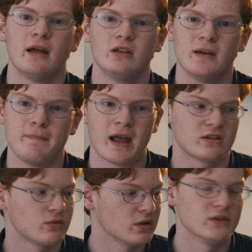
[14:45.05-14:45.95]
you get back
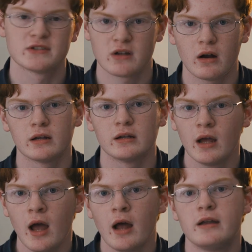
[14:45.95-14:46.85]
to where you started.
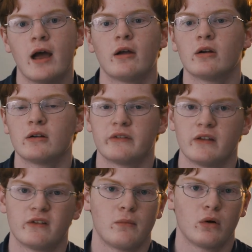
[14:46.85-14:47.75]
Now you're on a
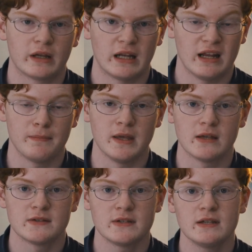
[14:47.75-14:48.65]
sensor more like an
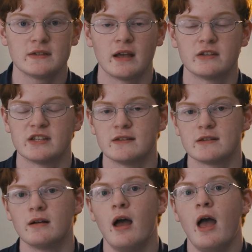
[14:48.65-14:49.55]
APS-C size
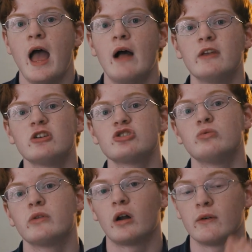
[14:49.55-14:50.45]
sensor. And the
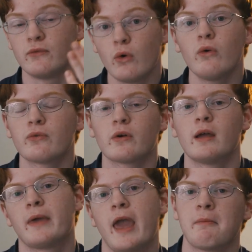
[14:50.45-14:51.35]
issue on a full
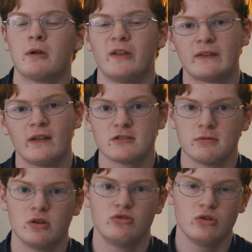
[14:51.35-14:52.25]
frame camera like this,
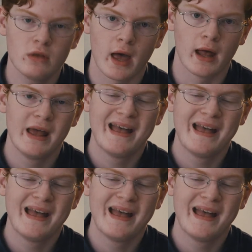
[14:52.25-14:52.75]
when you do that,